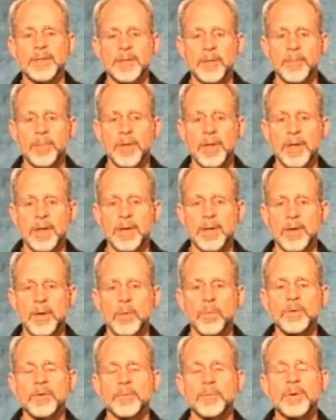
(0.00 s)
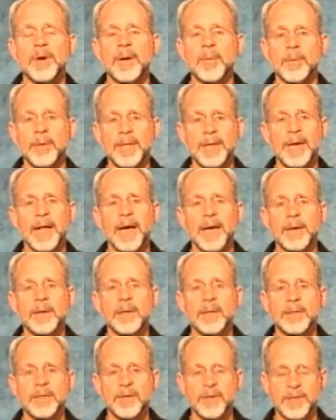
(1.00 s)
that the plug was probably not
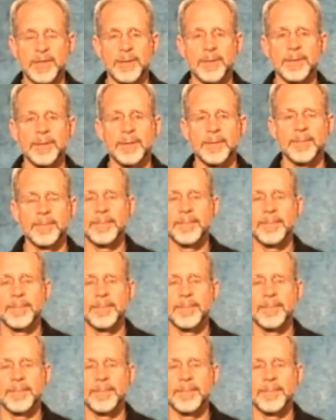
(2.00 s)
sealed.